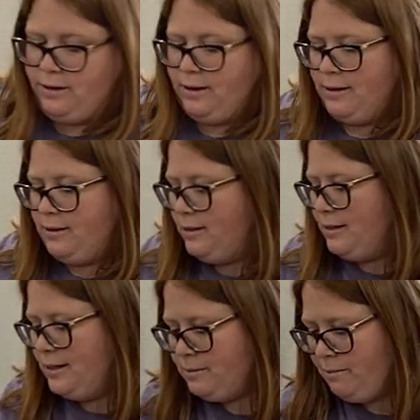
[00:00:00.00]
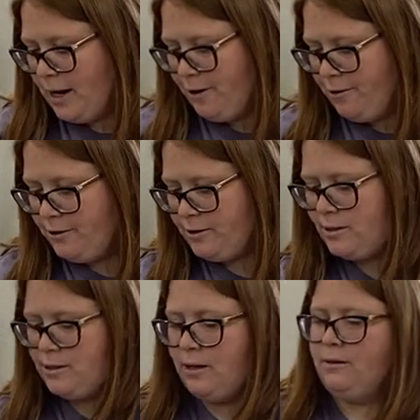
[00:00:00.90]
And then these
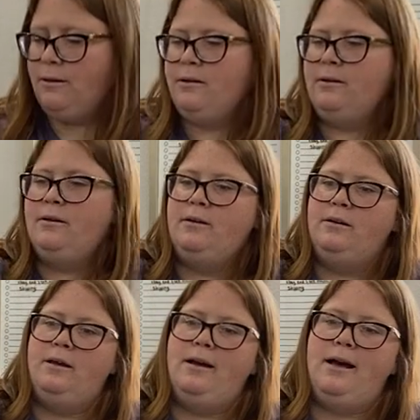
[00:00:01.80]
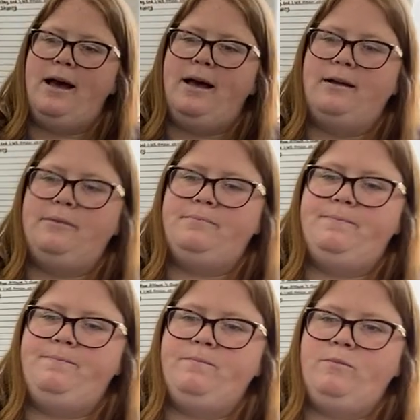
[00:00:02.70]
Merrells, um,